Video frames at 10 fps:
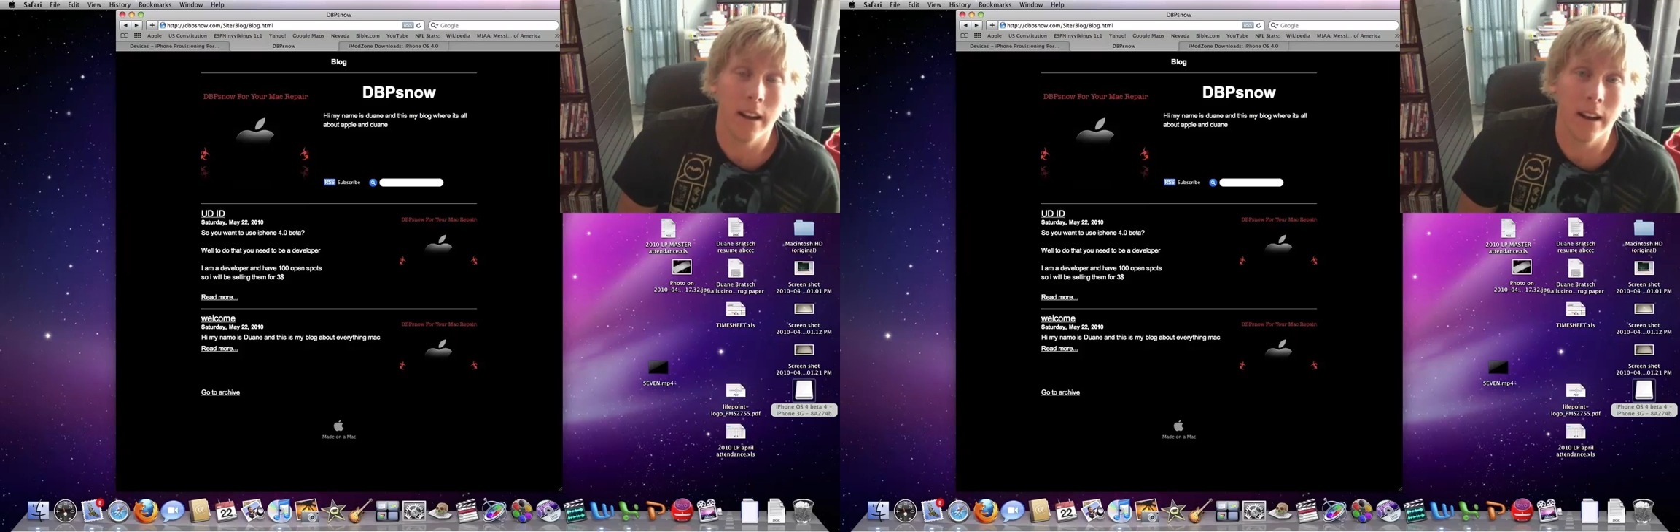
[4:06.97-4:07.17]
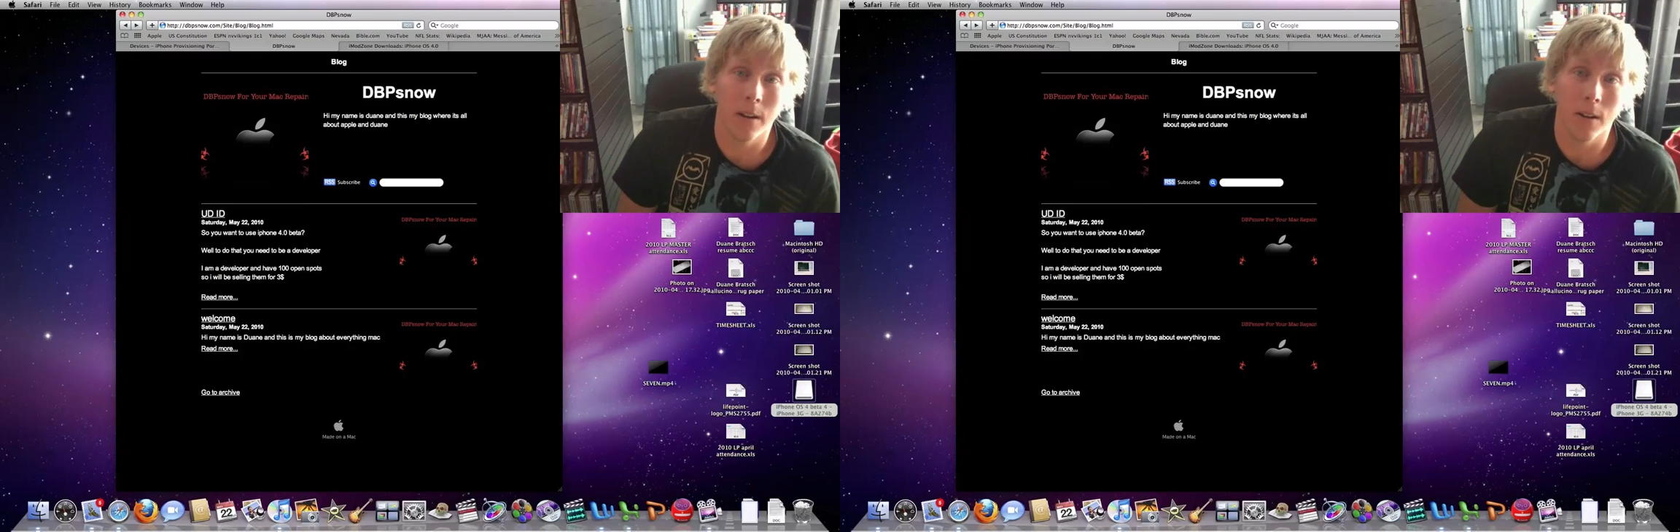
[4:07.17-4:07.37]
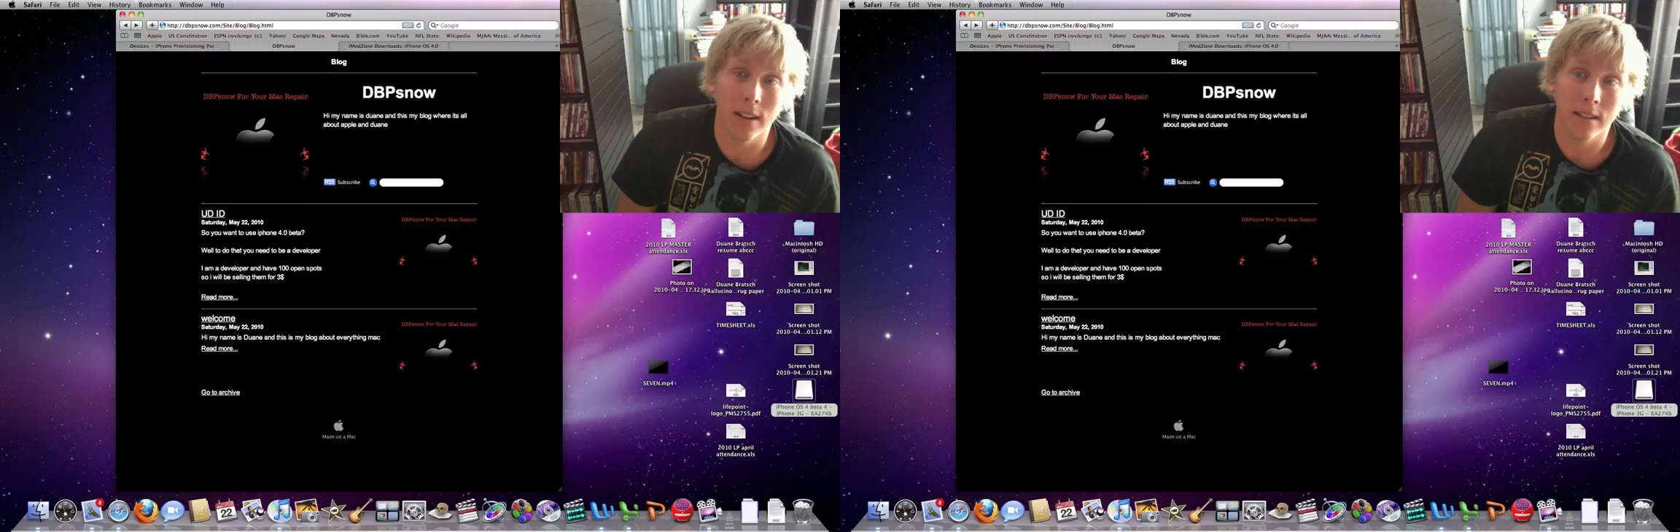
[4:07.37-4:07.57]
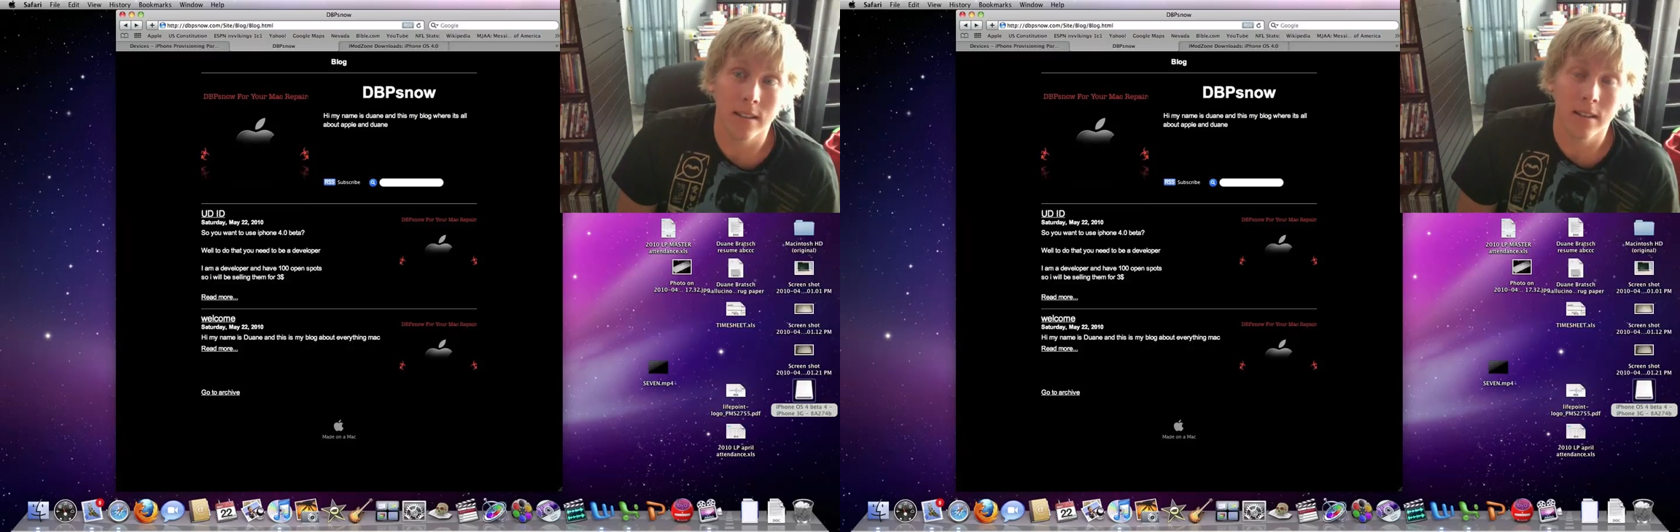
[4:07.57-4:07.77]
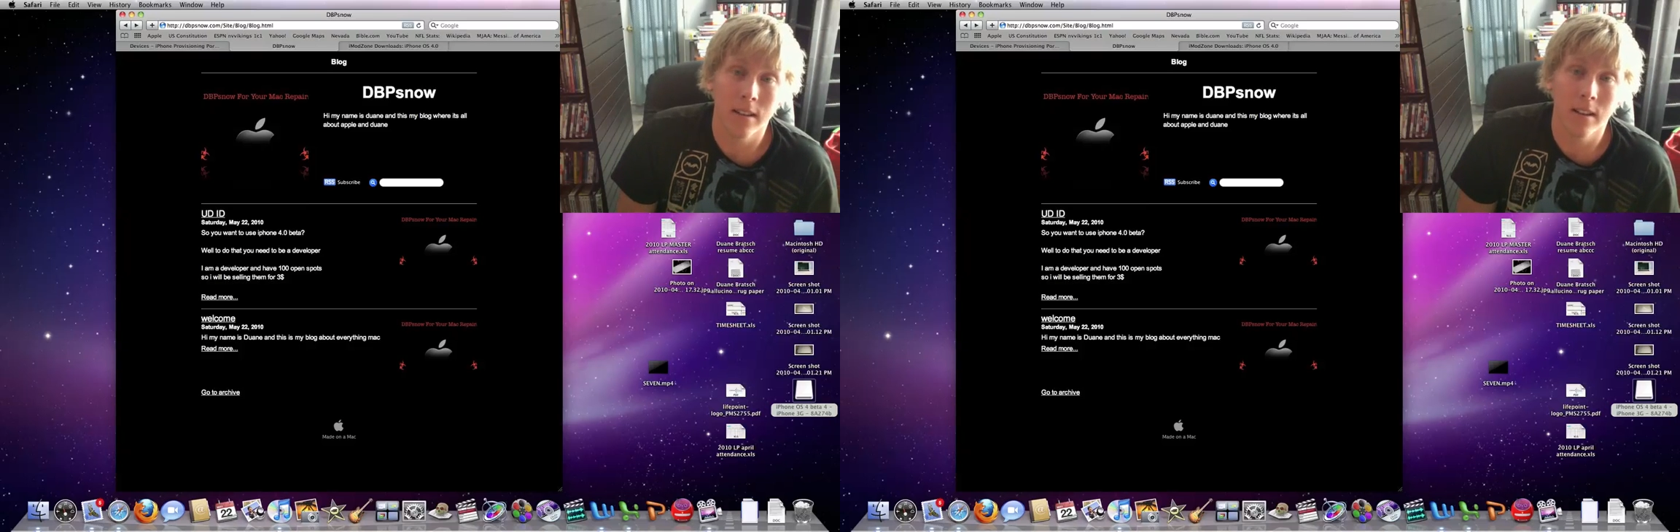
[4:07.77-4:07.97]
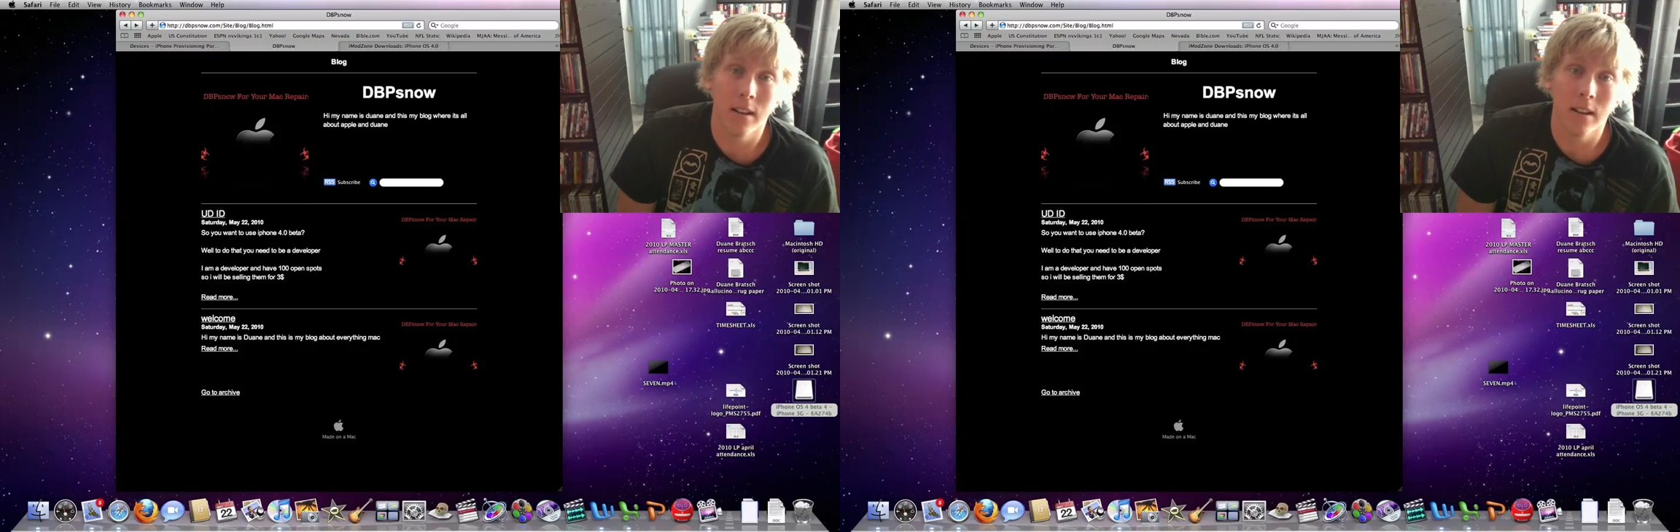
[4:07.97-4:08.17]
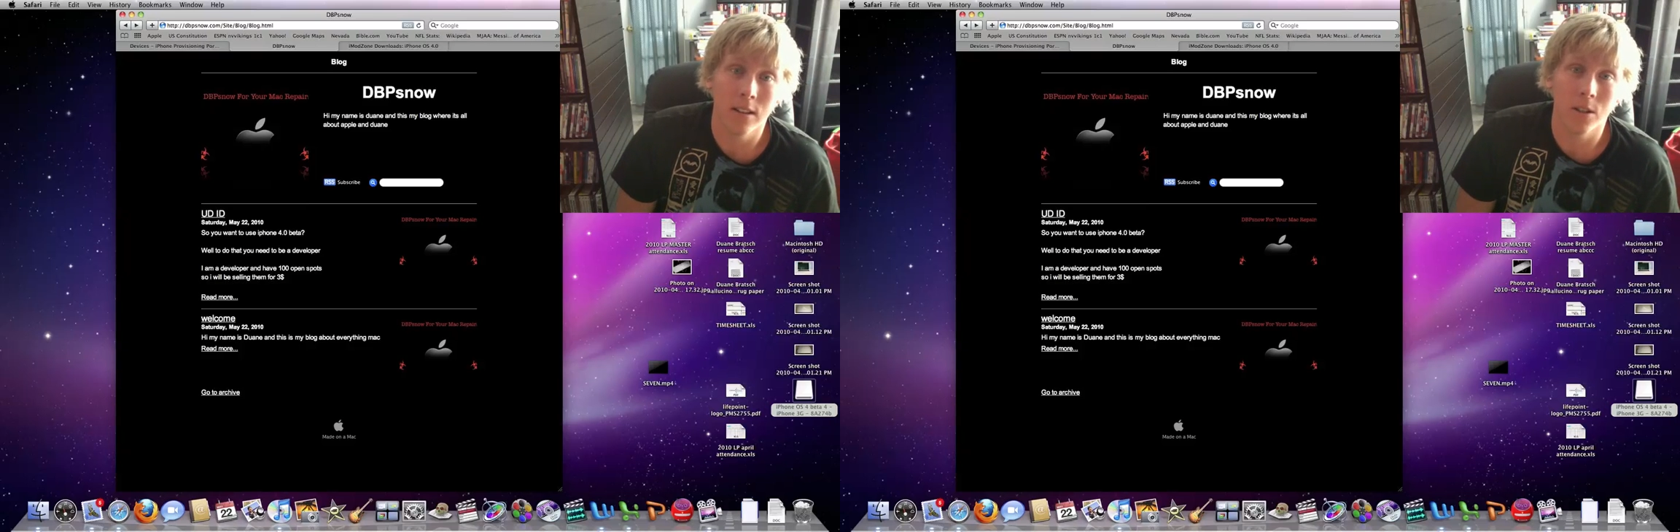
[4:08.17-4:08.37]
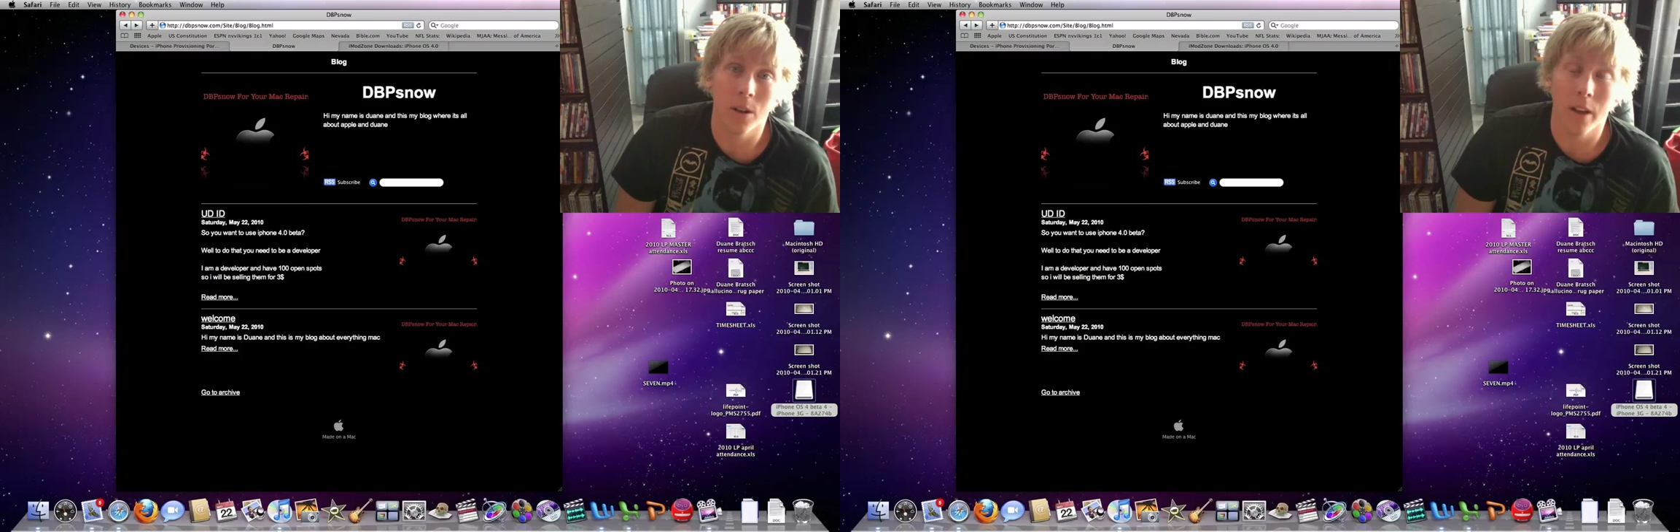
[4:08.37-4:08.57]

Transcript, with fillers: Anyways, so